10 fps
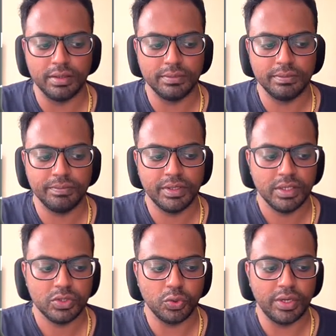So in
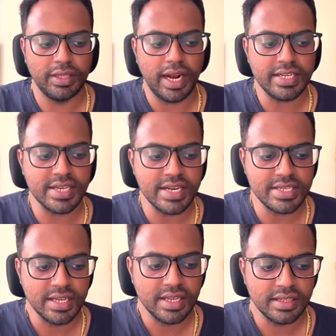that sense, this
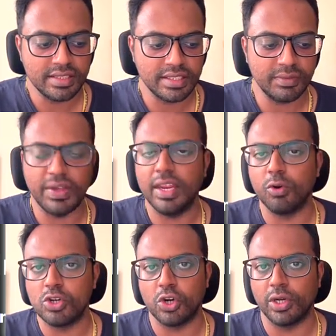is a very good
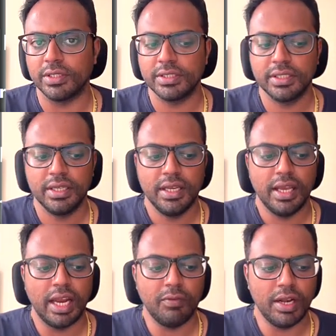choice. And we are
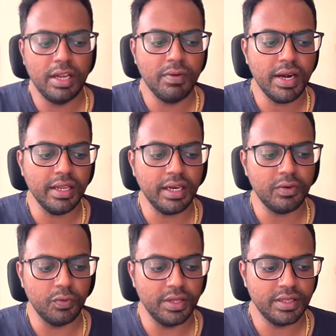dividing it with
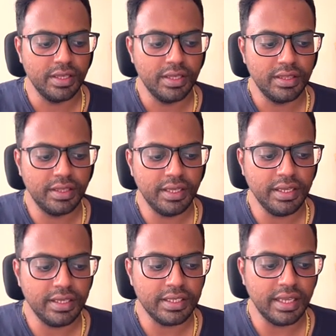the
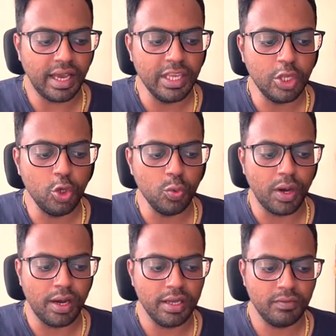IQR, which
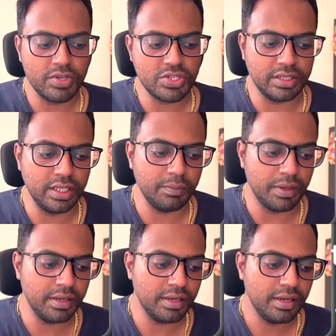is nothing but
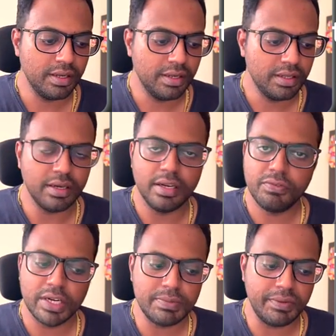the difference
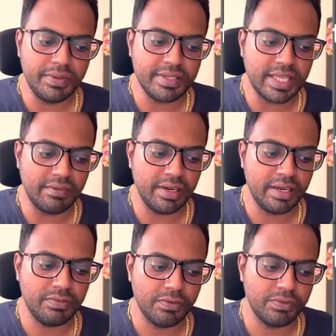between the 75th
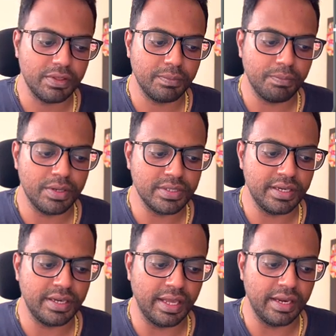
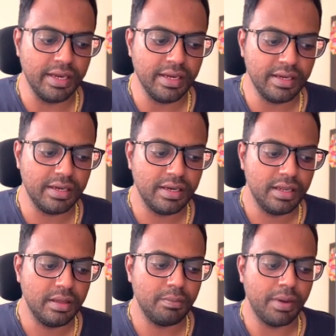percentile
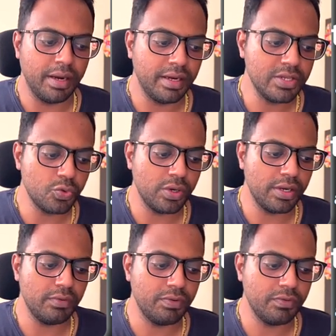minus
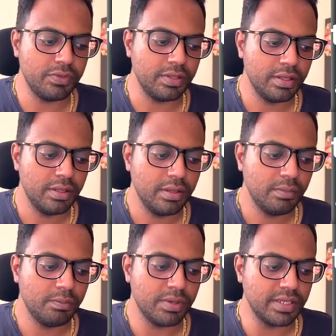25th
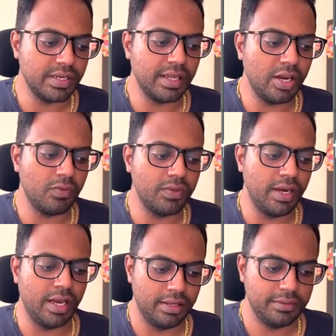percentile of the data,
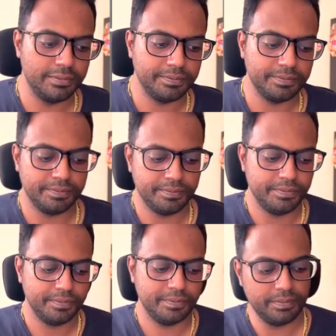R.